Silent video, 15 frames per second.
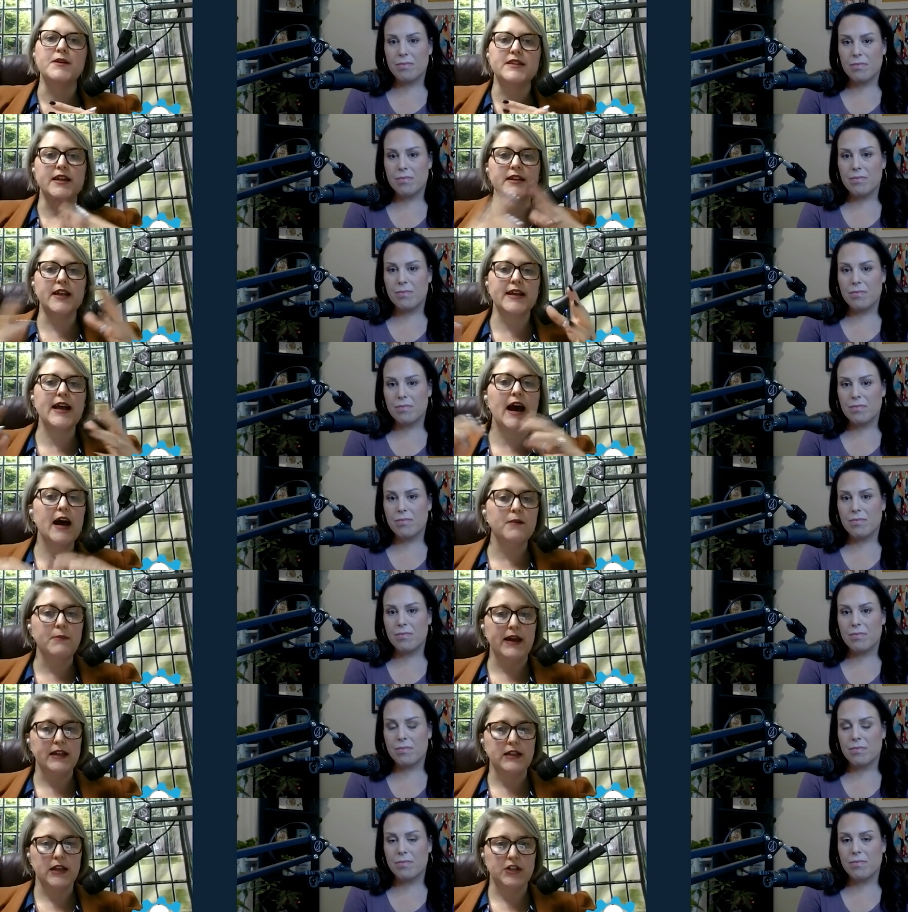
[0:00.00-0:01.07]
Speaker 1: But then, like on
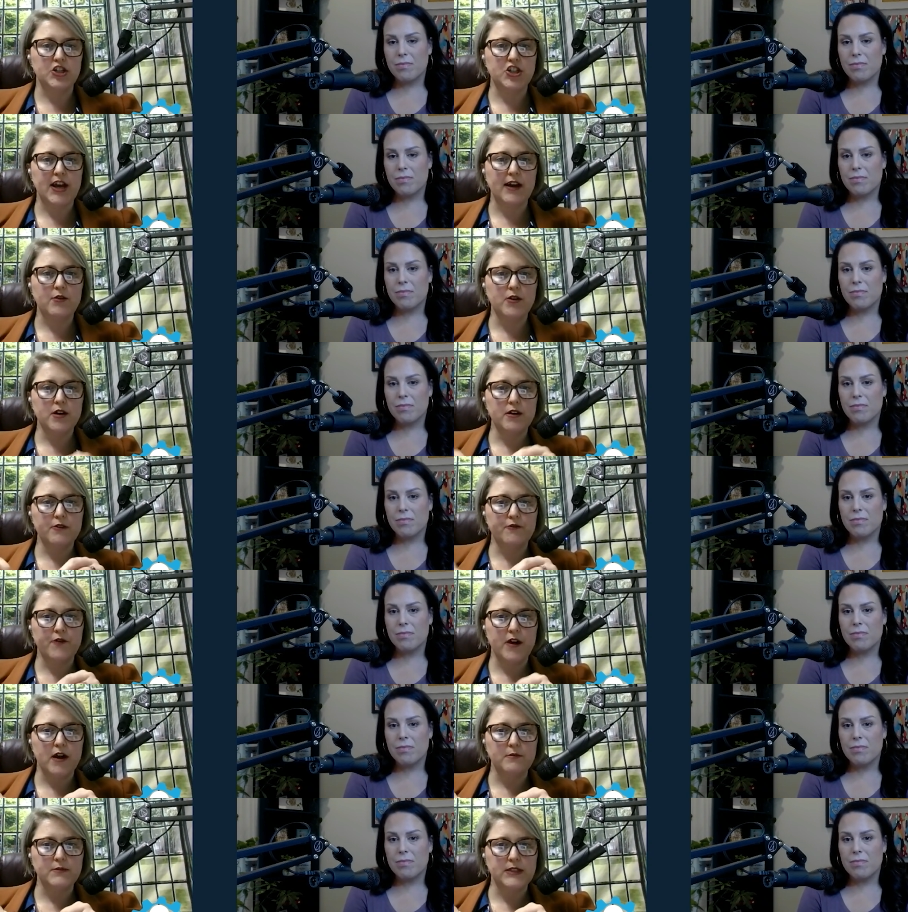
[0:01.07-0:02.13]
my lunch hour
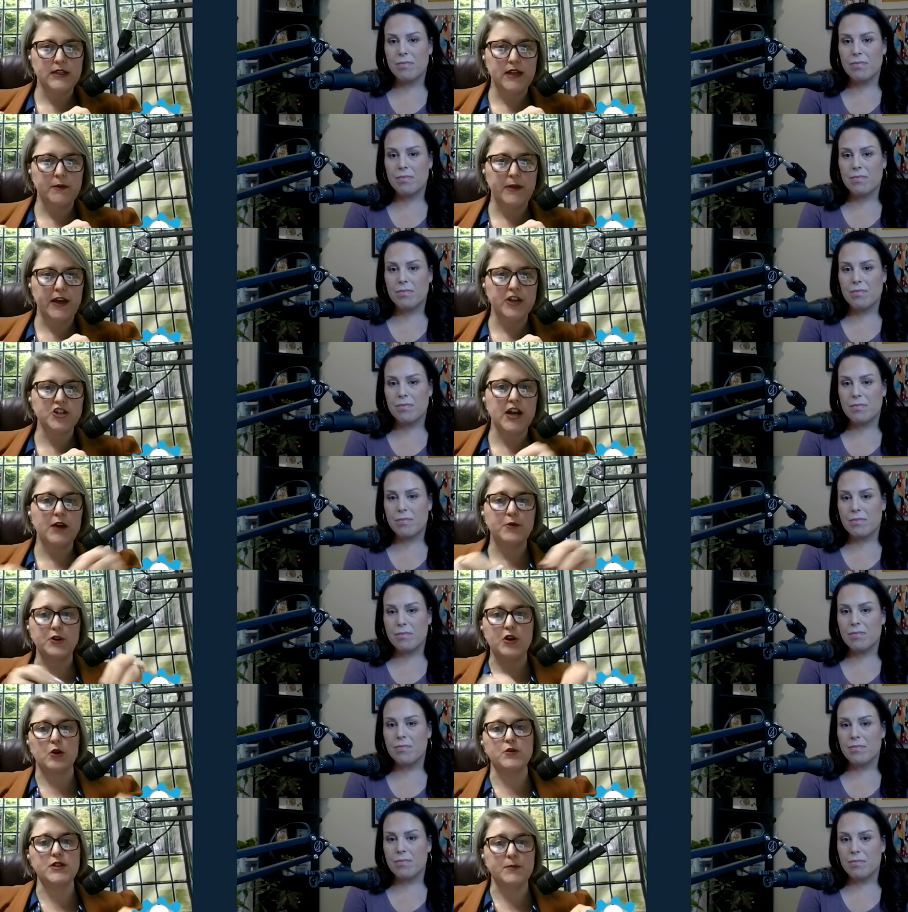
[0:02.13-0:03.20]
from CMH, I
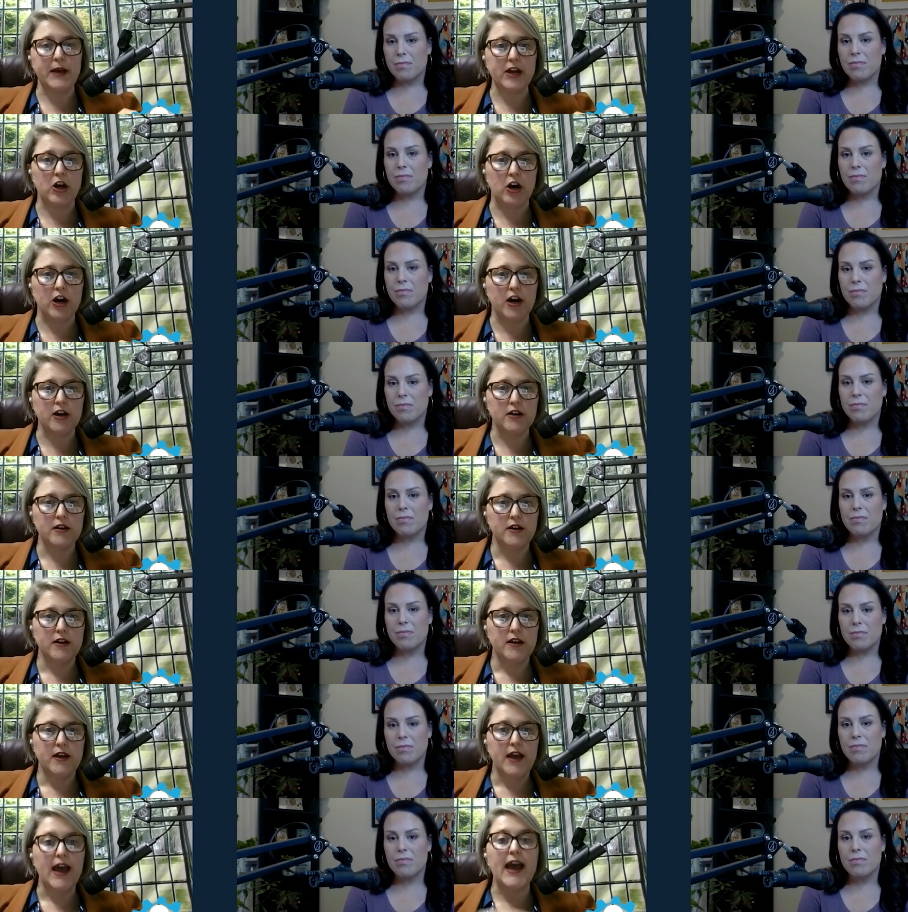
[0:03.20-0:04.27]
would go to my car
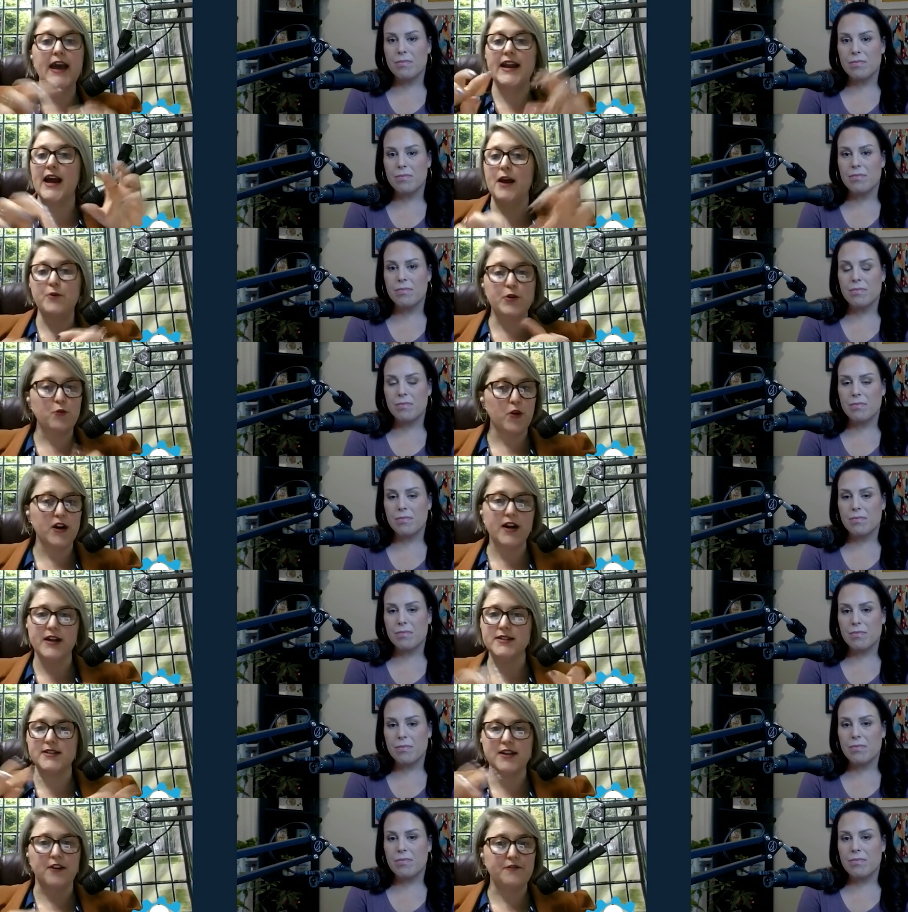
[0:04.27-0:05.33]
and I would work
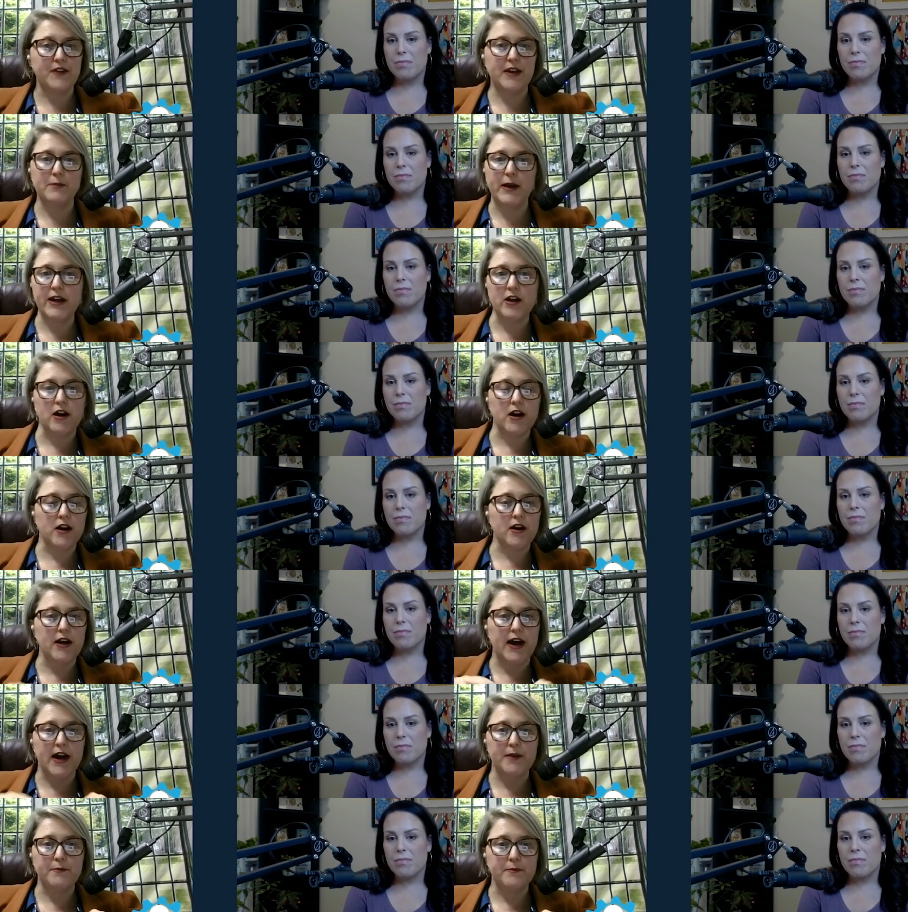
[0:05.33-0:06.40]
on stuff in my
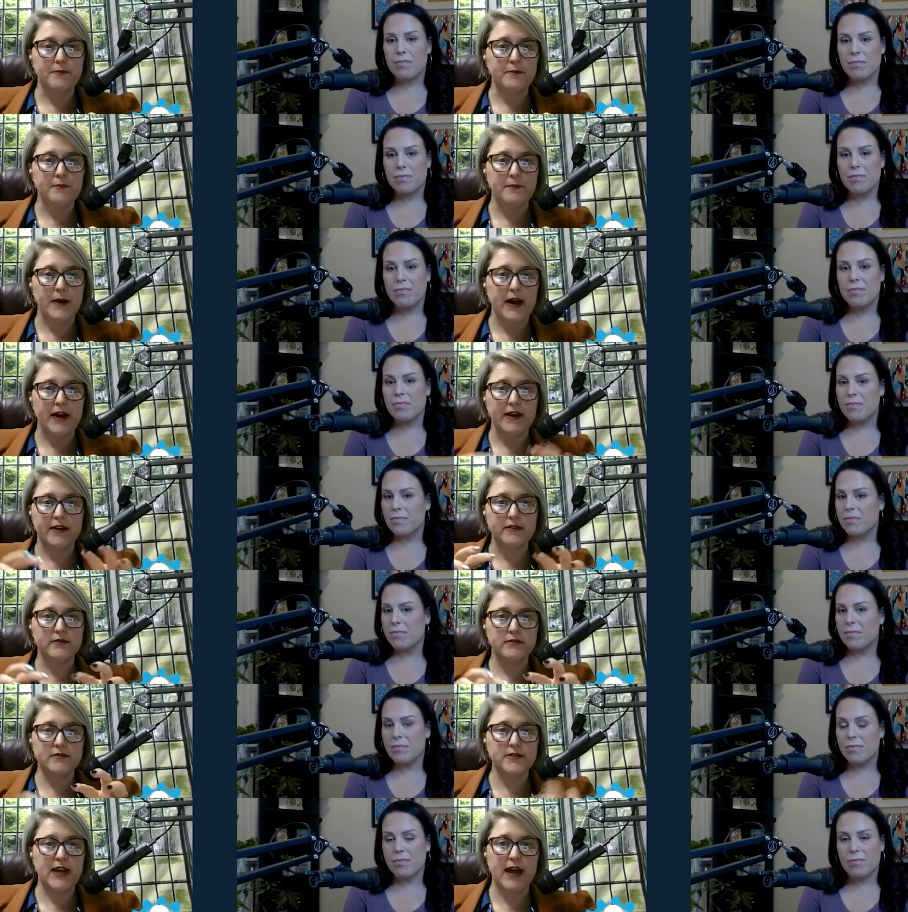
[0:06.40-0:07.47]
car, on my
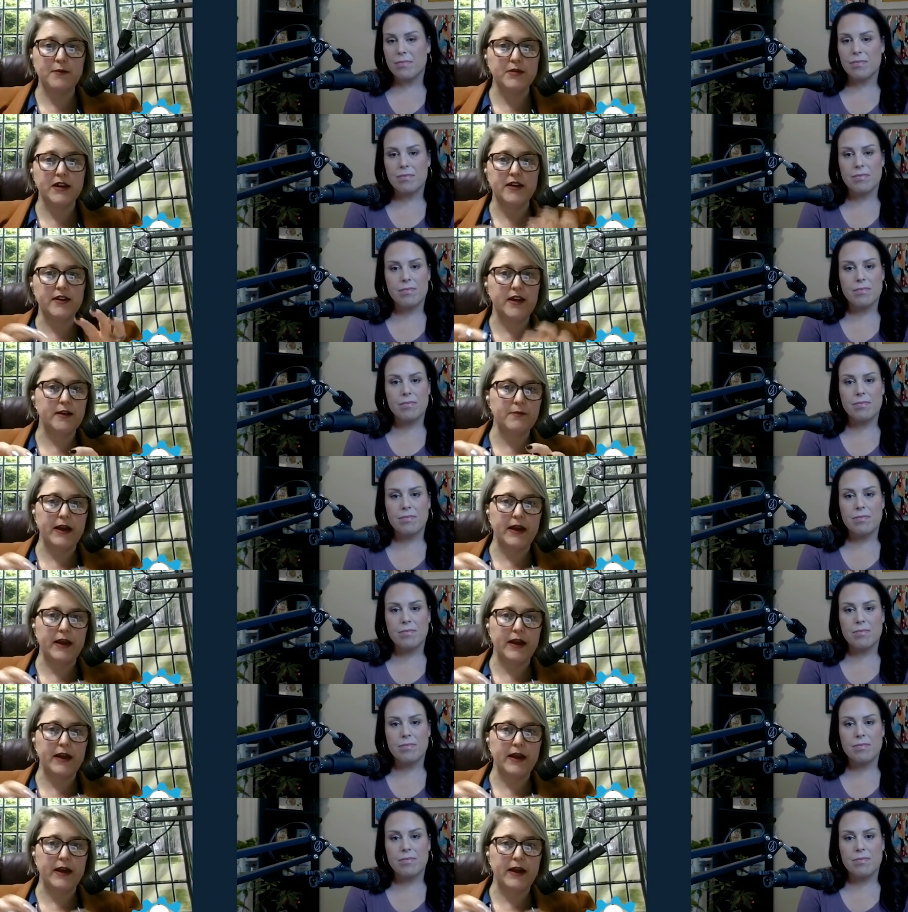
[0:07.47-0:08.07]
tablet,